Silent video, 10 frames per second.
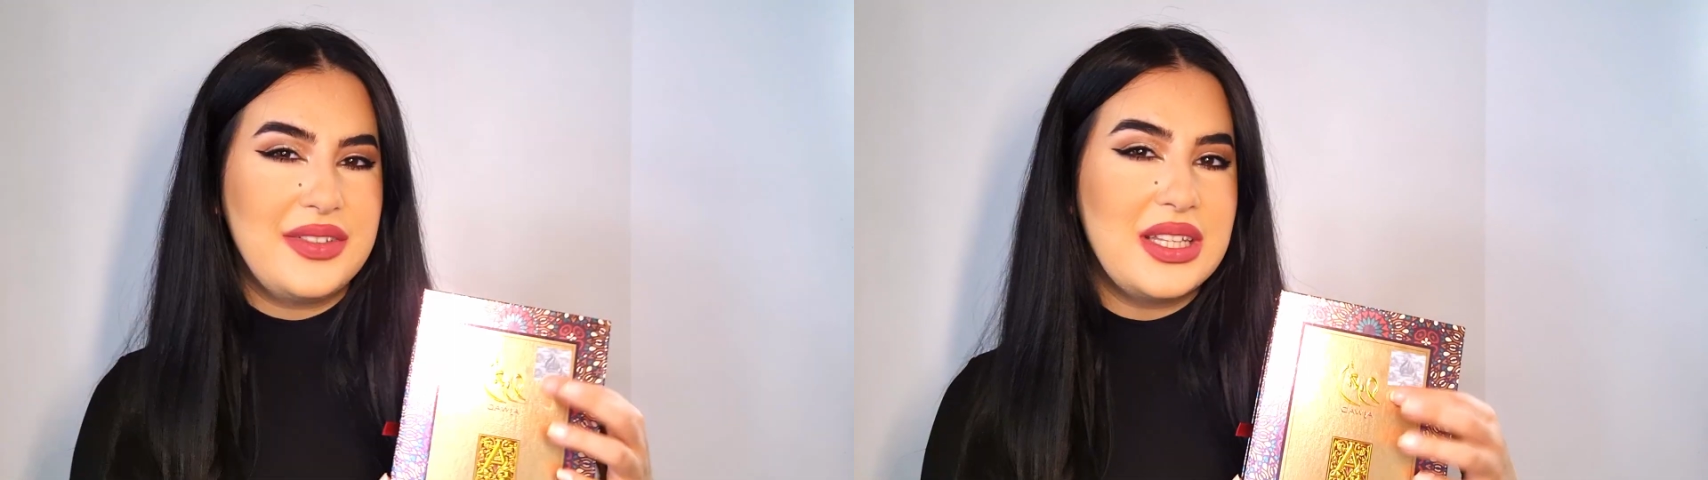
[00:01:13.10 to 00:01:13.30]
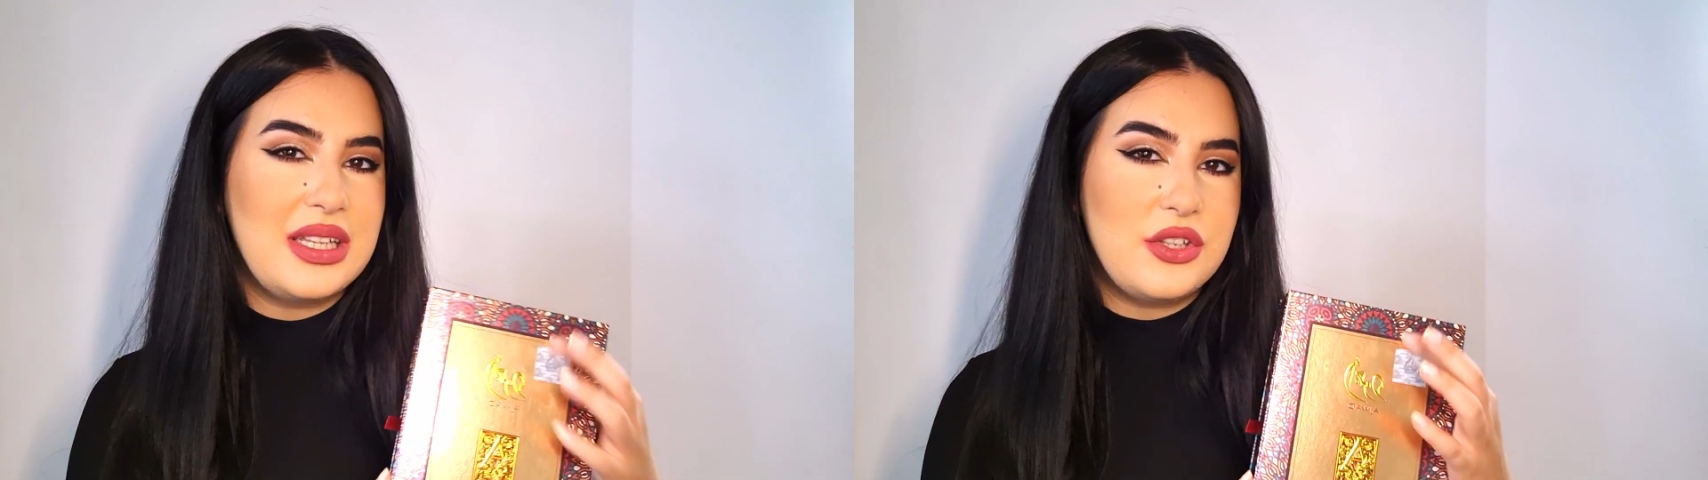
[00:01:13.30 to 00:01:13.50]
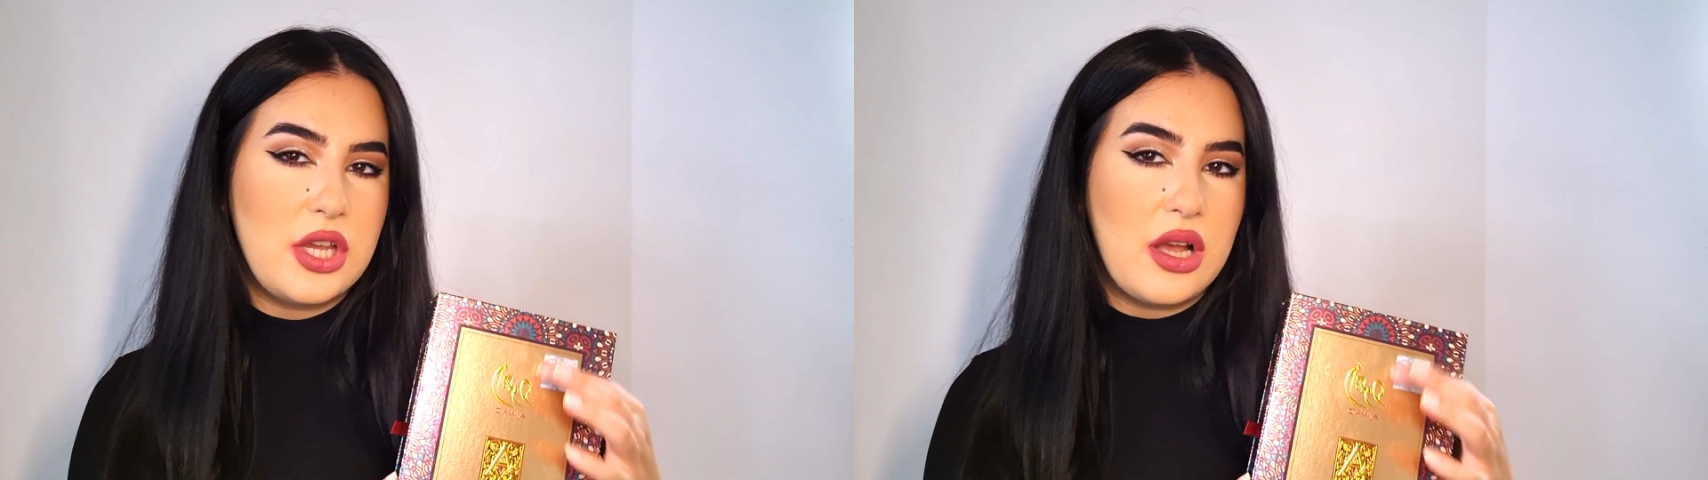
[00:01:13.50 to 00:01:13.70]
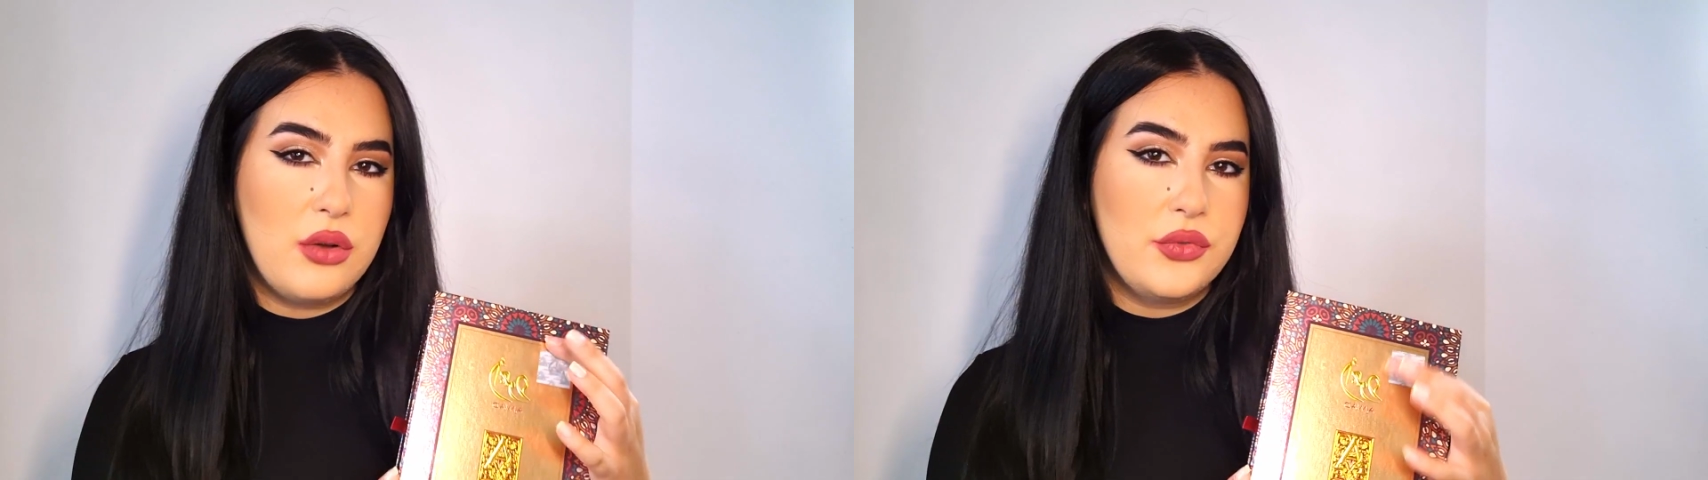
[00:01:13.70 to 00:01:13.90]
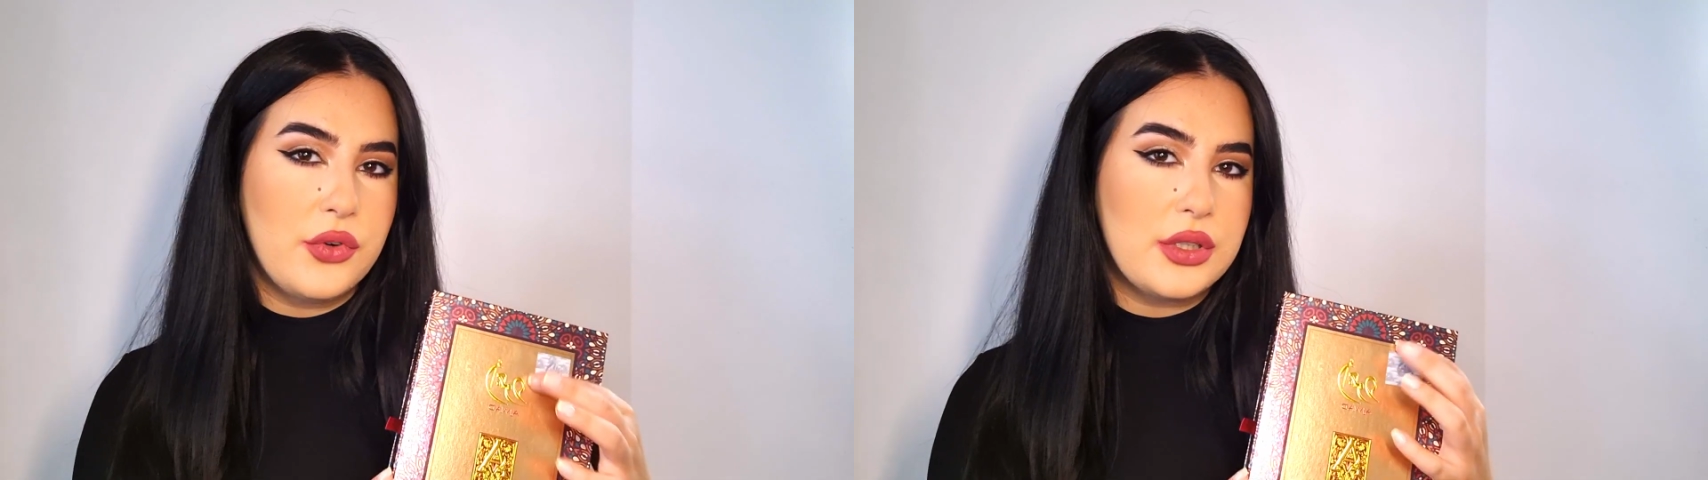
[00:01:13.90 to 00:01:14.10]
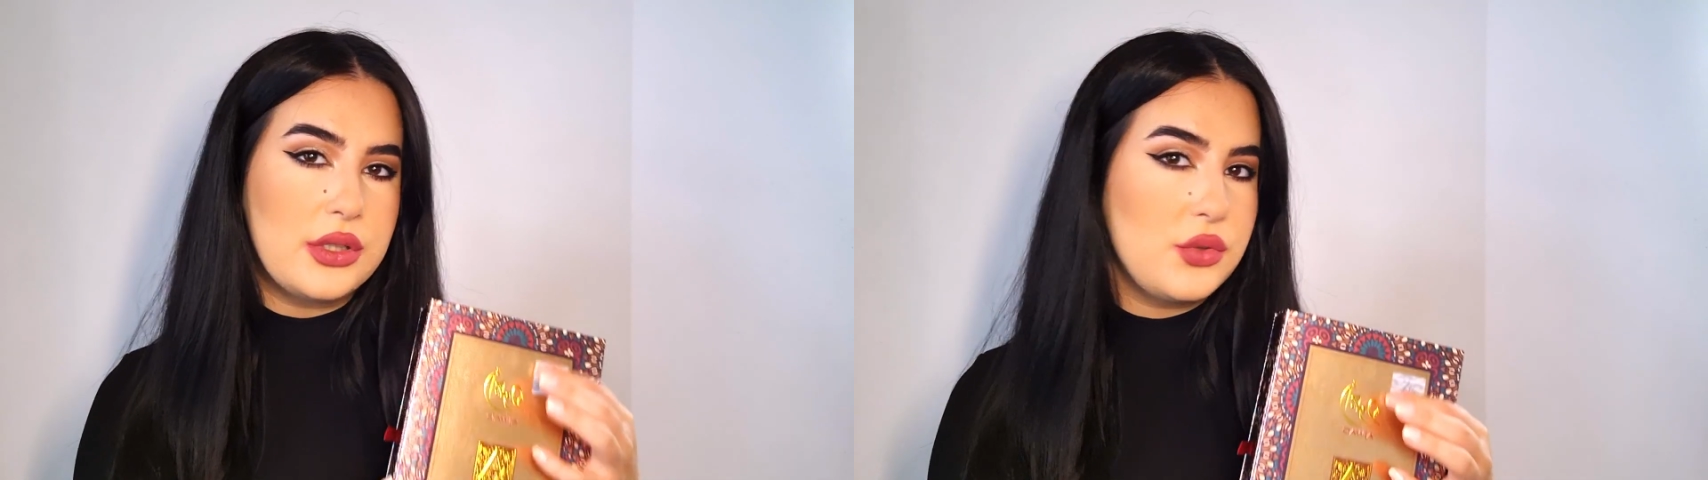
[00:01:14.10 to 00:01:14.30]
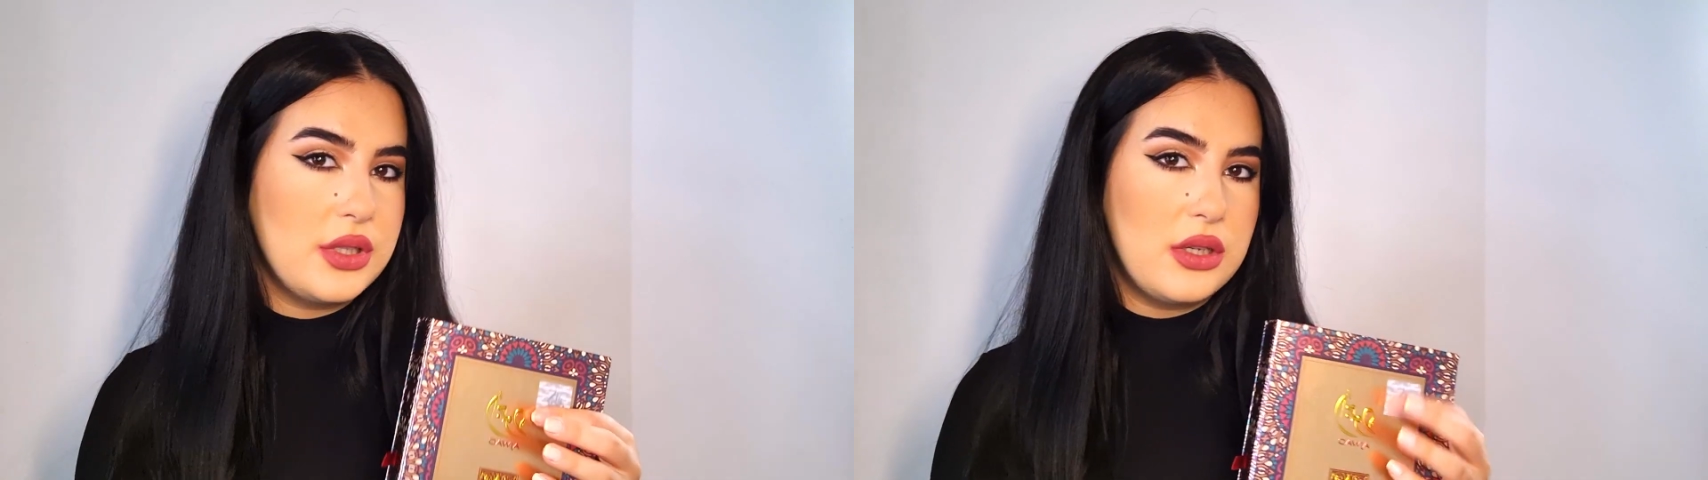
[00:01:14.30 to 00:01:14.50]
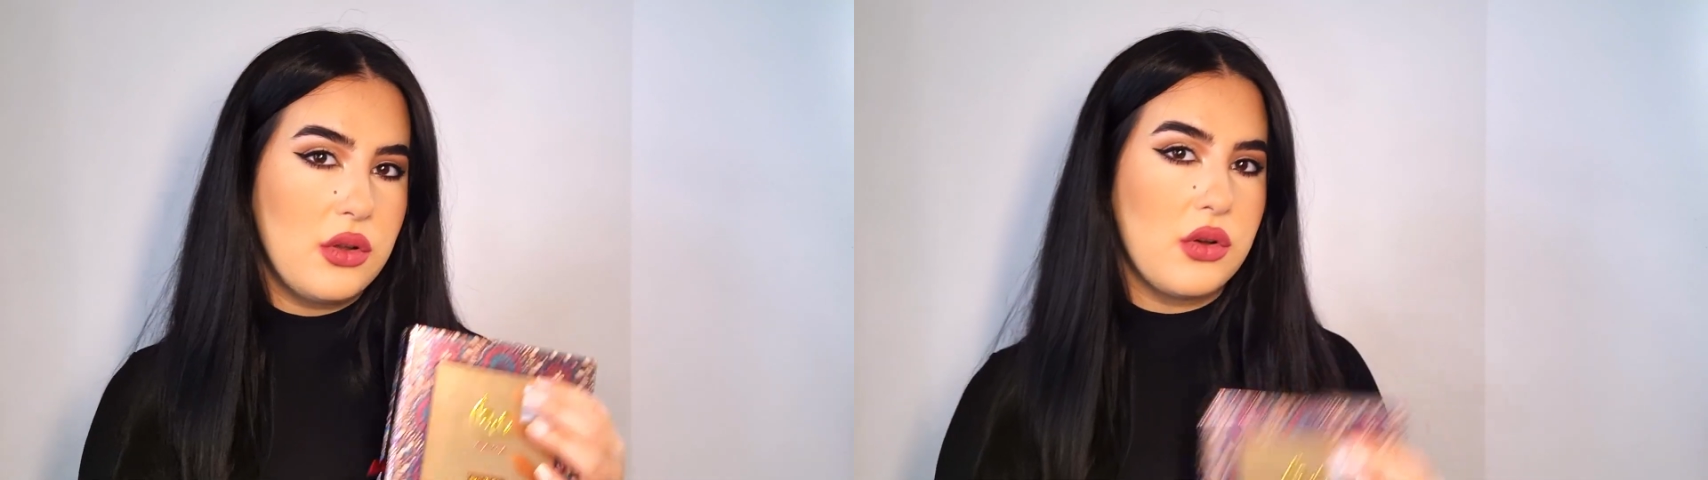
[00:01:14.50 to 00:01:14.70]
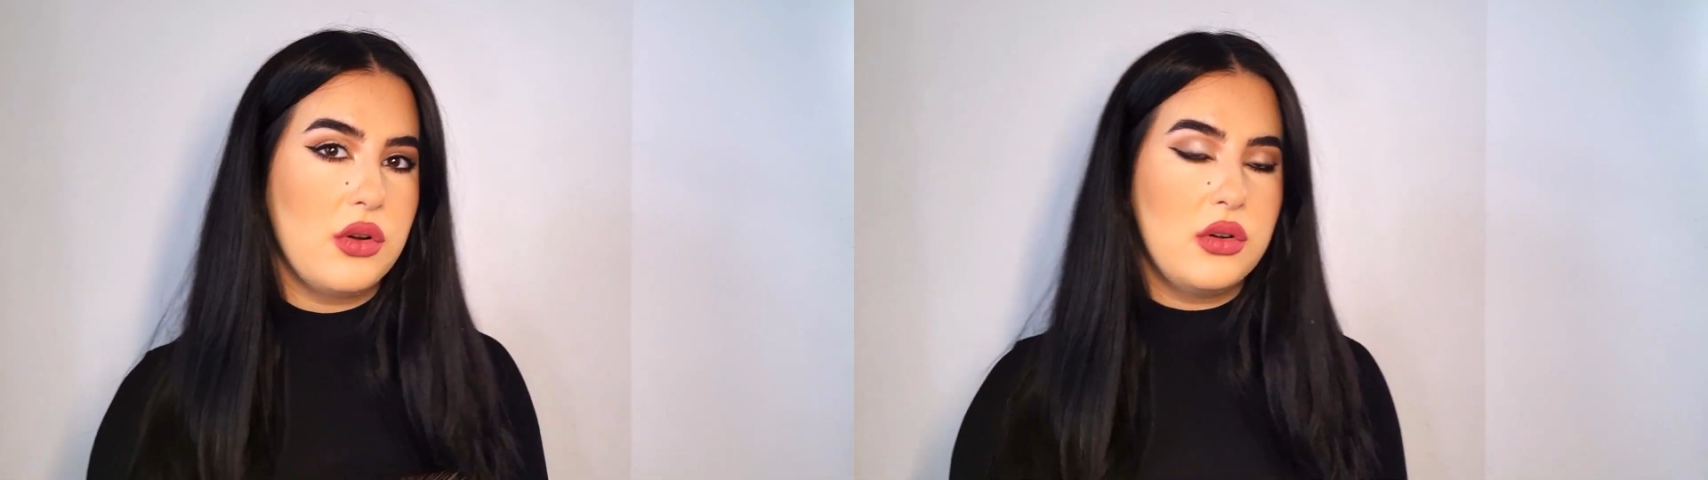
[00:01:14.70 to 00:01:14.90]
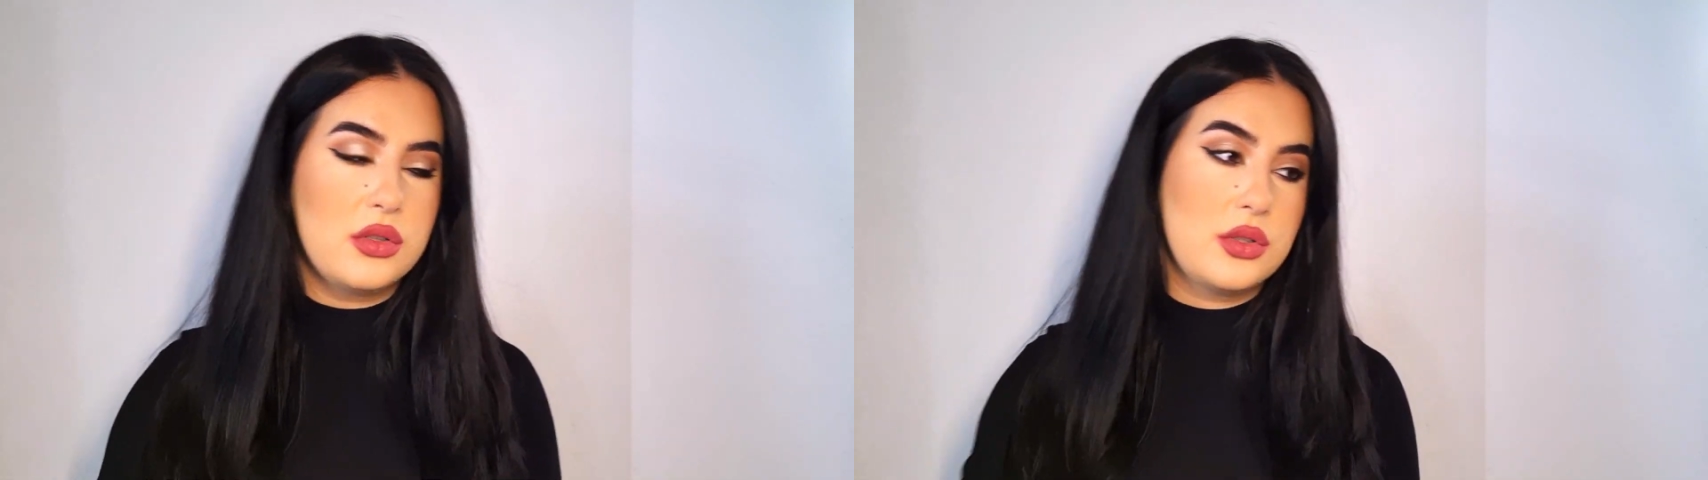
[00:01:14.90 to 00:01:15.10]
definitely check out for the 3D logo.